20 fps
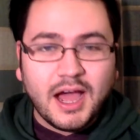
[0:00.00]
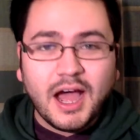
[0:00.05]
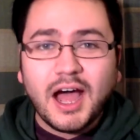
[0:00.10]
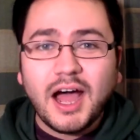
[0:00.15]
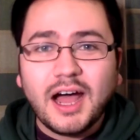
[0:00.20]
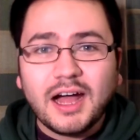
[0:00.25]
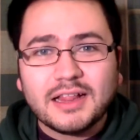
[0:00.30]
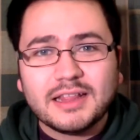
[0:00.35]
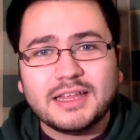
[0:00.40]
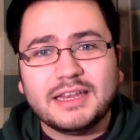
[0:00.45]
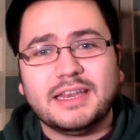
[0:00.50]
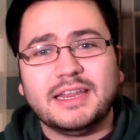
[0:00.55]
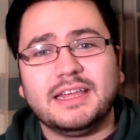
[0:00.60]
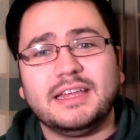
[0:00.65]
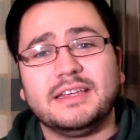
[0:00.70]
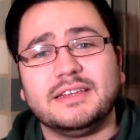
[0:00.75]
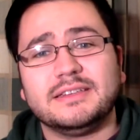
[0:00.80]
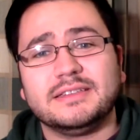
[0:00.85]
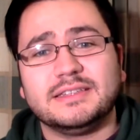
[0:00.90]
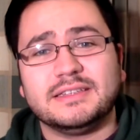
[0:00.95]

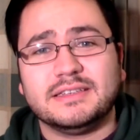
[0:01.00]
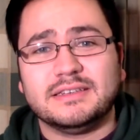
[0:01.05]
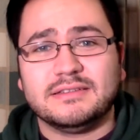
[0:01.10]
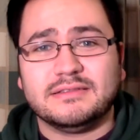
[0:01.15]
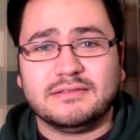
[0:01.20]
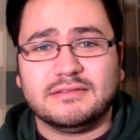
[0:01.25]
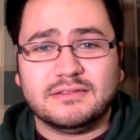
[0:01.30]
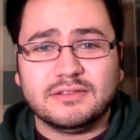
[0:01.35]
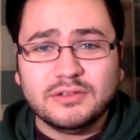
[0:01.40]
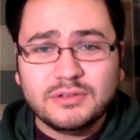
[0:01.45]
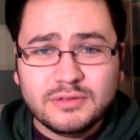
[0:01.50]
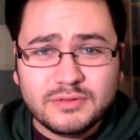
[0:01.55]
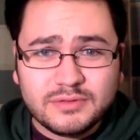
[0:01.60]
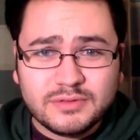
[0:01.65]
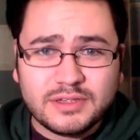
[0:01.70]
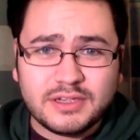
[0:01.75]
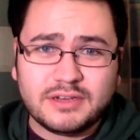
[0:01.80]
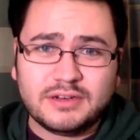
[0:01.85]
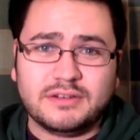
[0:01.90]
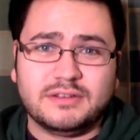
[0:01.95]
holidays and New
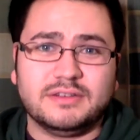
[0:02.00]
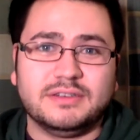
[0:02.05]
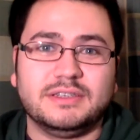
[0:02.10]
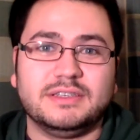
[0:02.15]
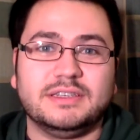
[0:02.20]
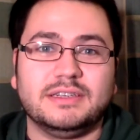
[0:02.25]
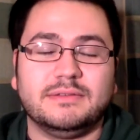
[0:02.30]
Year's